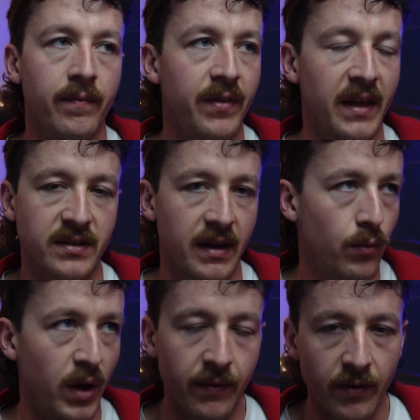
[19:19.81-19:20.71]
things like
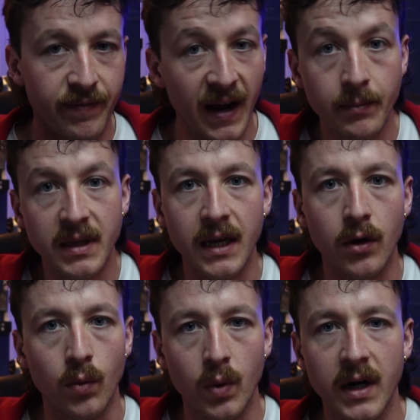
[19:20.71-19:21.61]
whatever family
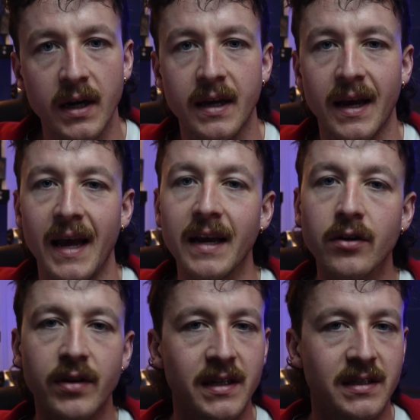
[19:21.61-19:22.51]
or work
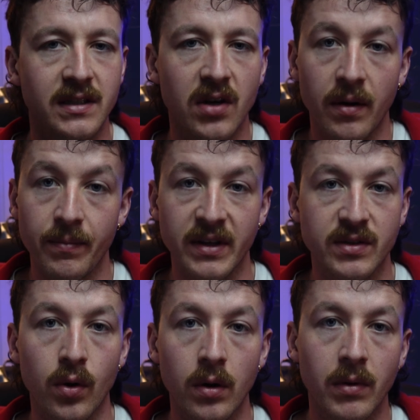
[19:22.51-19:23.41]
increase these
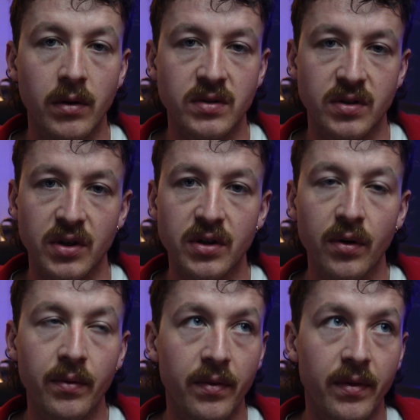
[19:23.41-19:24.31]
hormones, so you don't